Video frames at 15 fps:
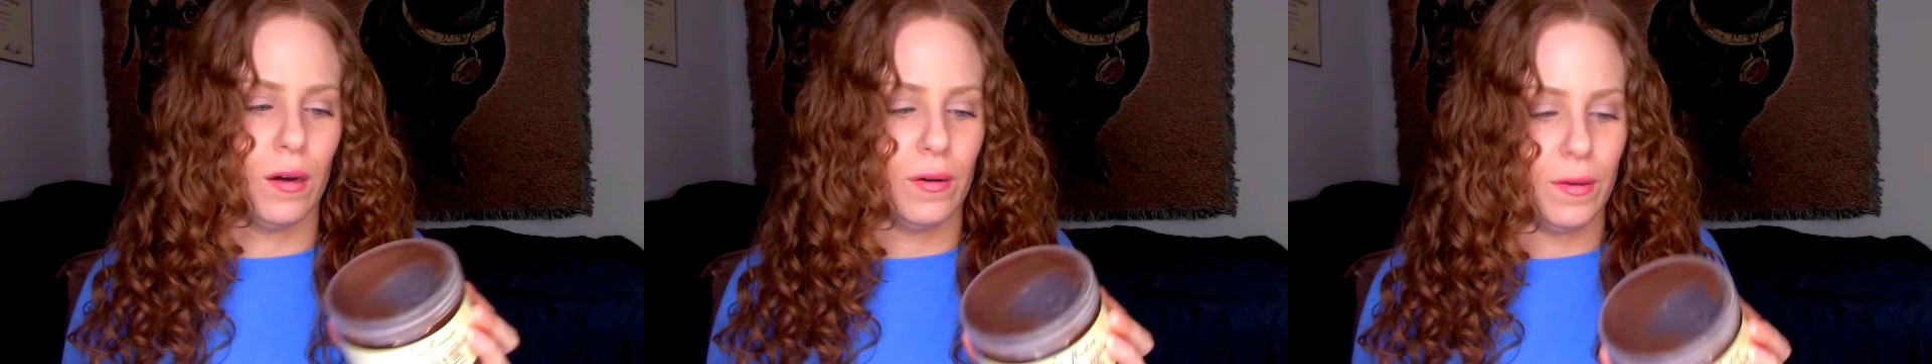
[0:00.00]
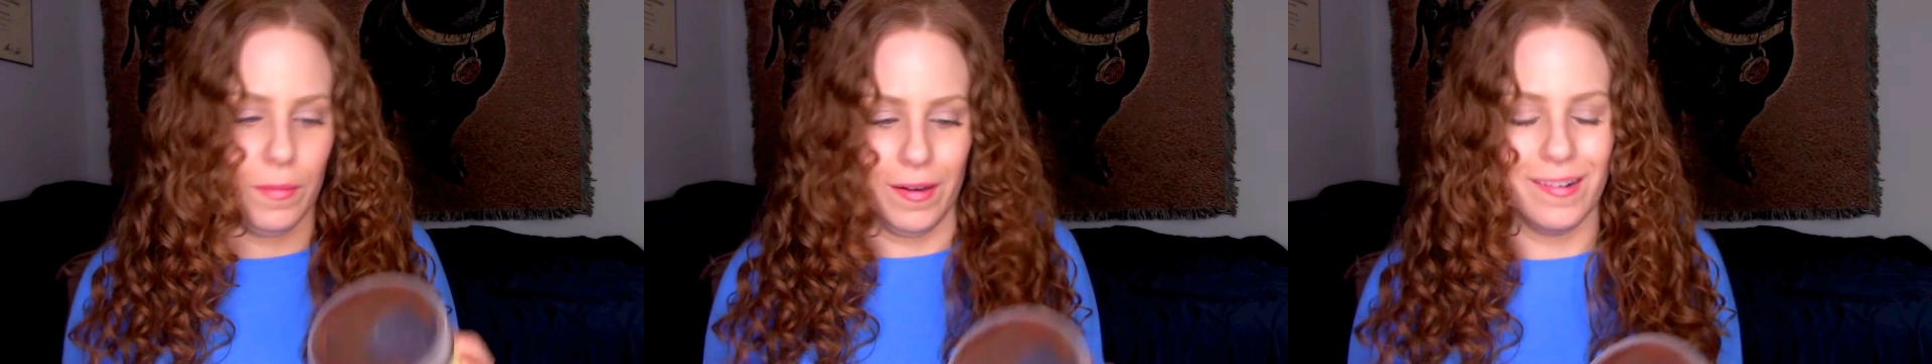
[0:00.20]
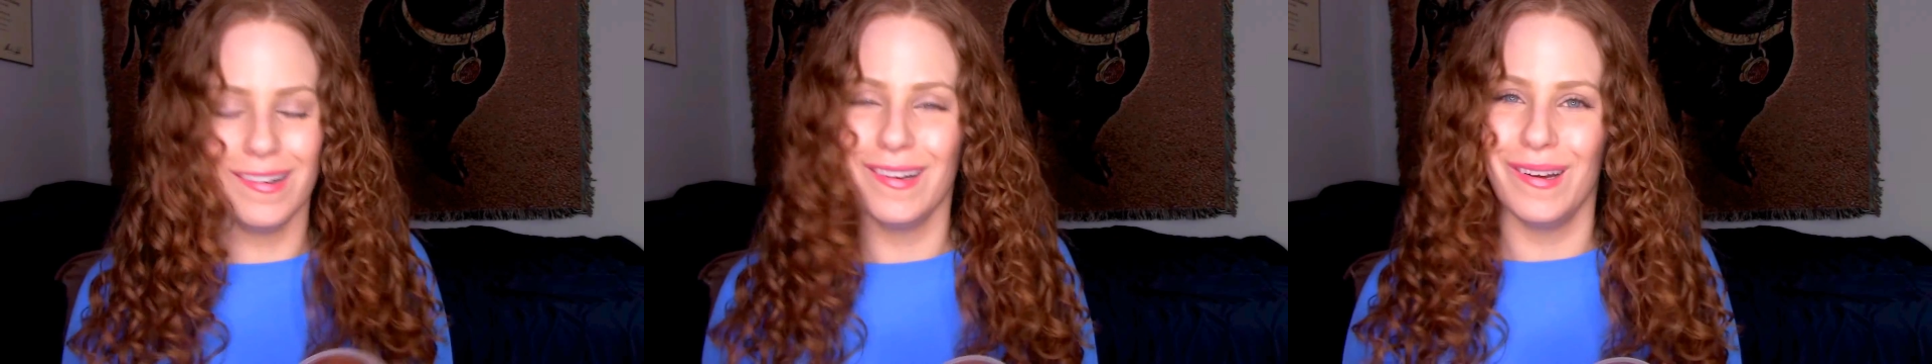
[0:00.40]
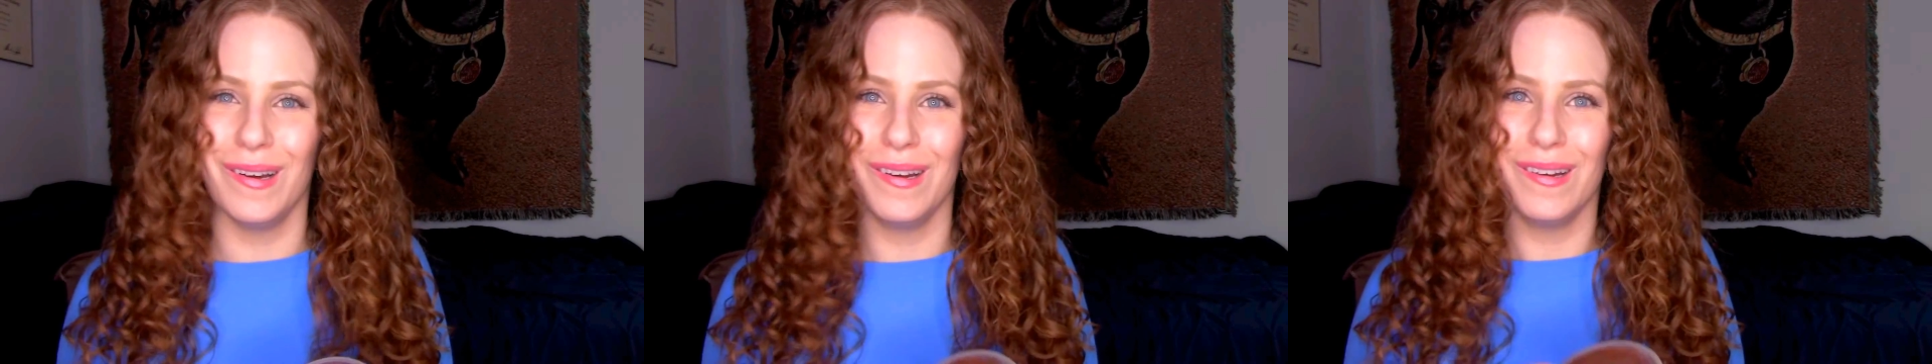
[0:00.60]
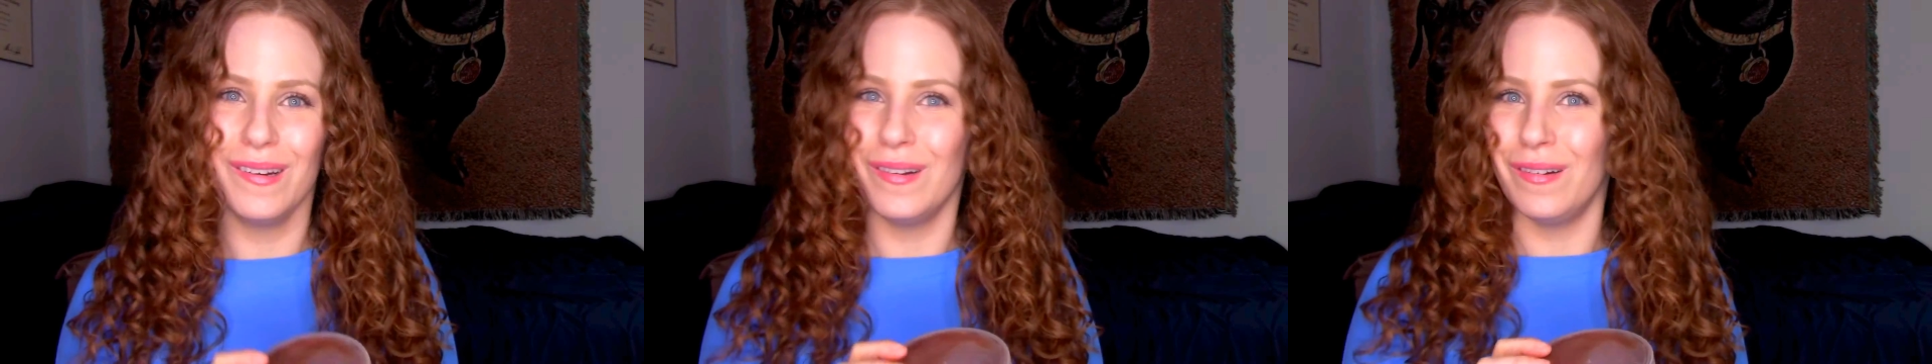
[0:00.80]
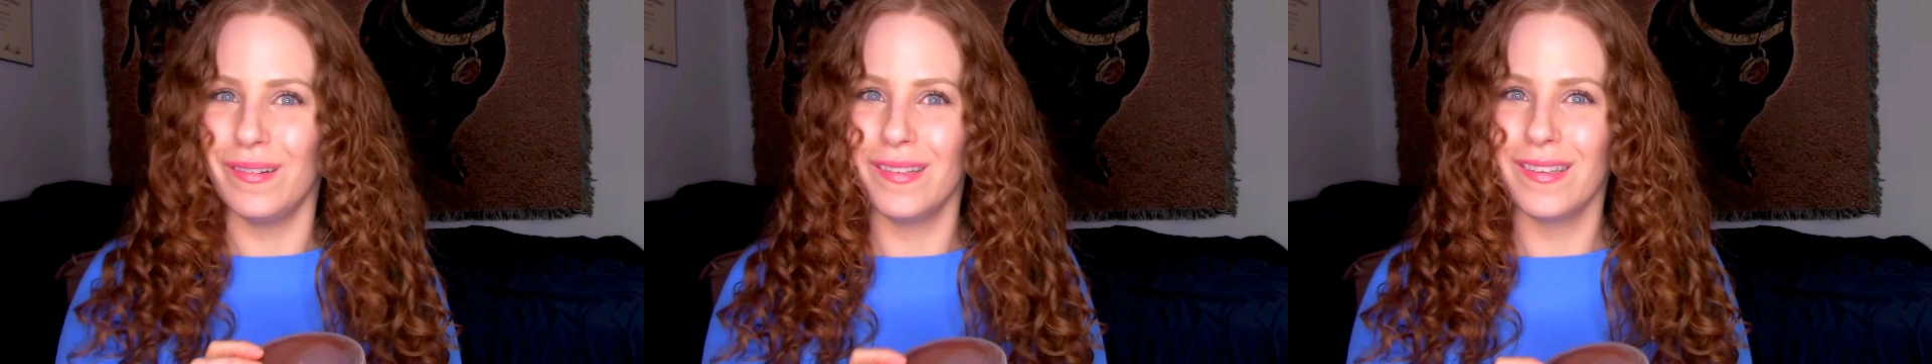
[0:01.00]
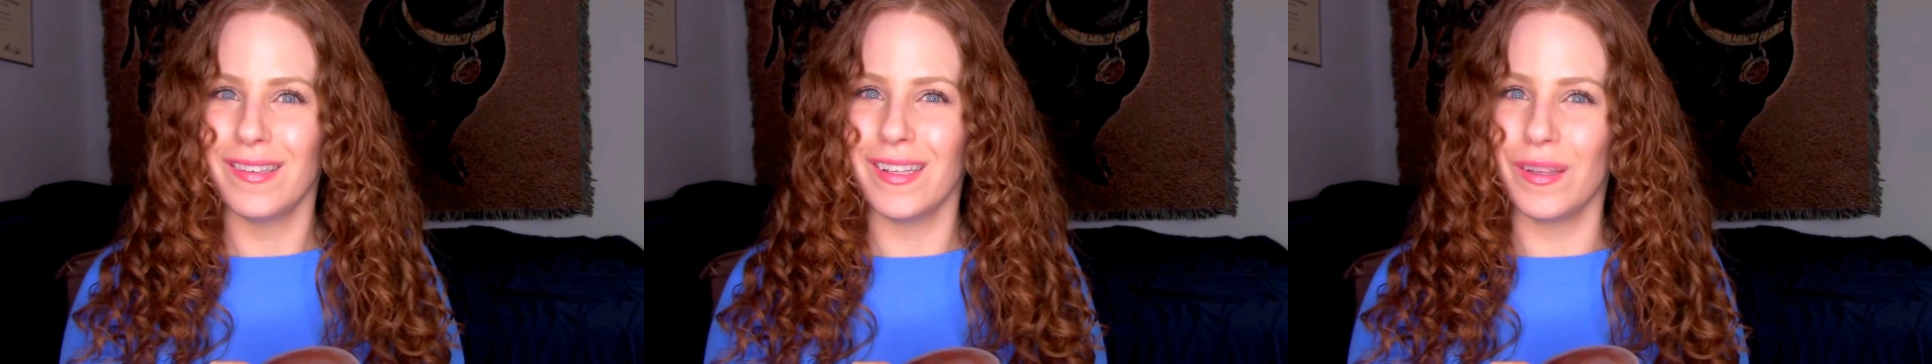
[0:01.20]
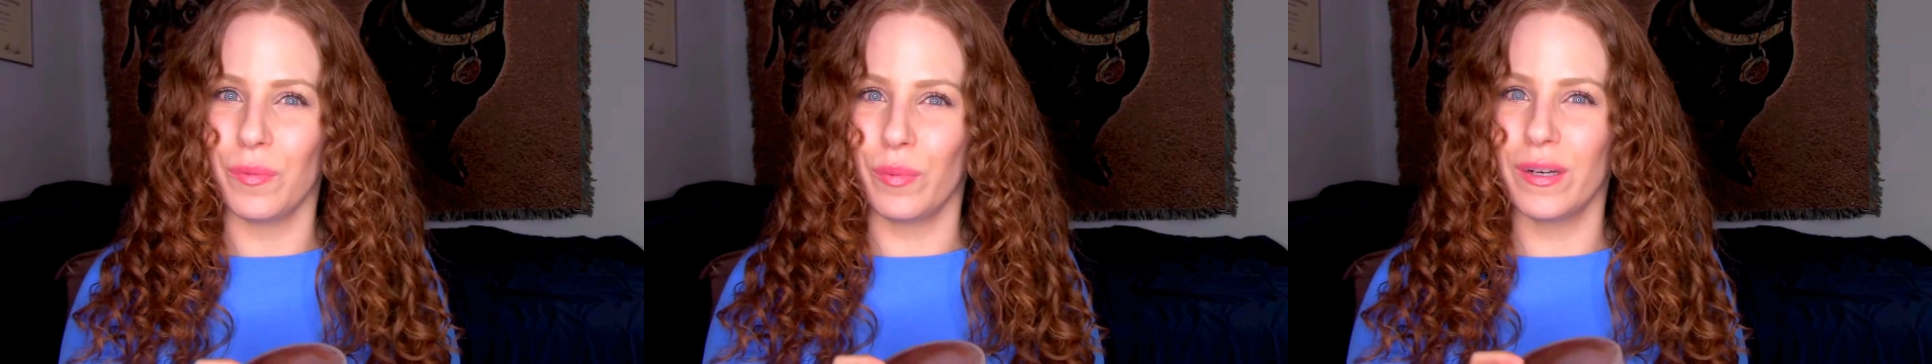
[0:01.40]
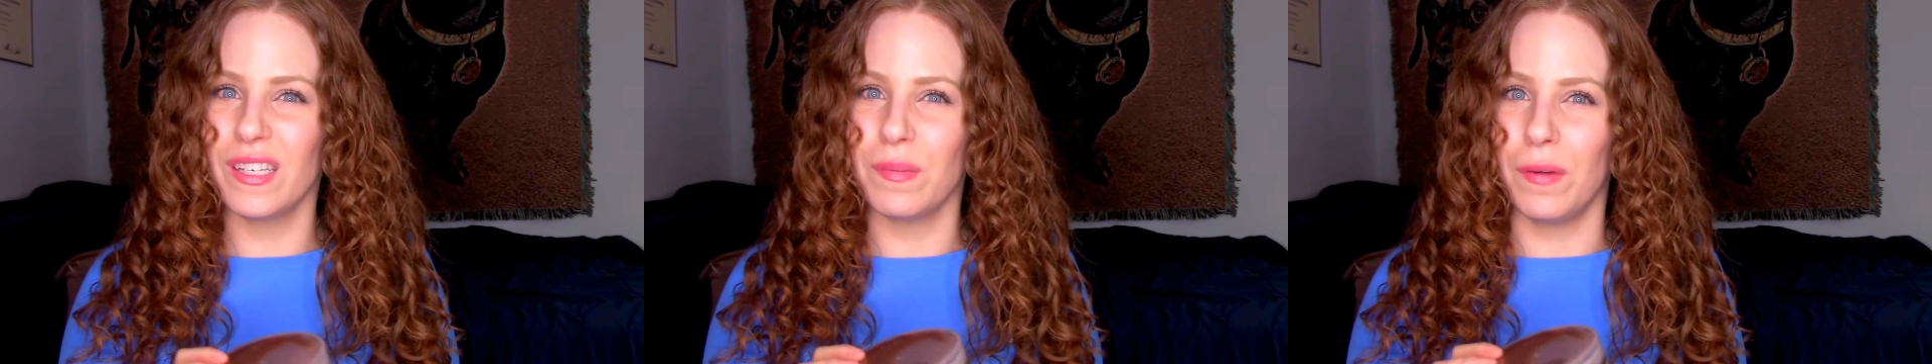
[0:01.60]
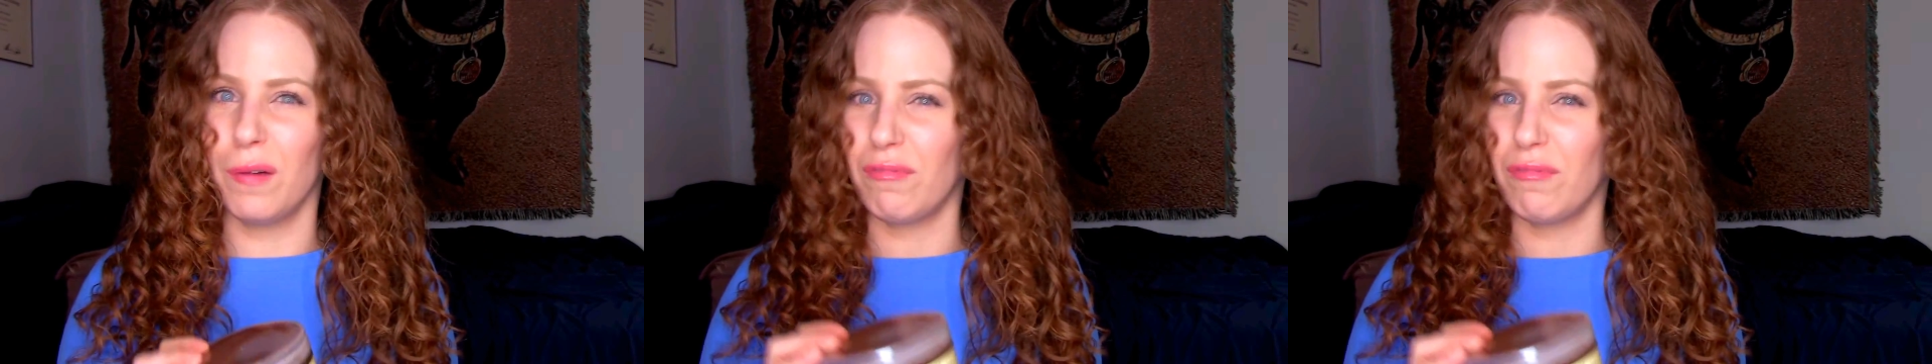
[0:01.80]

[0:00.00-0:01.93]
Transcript: I mean, it's not the worst smell.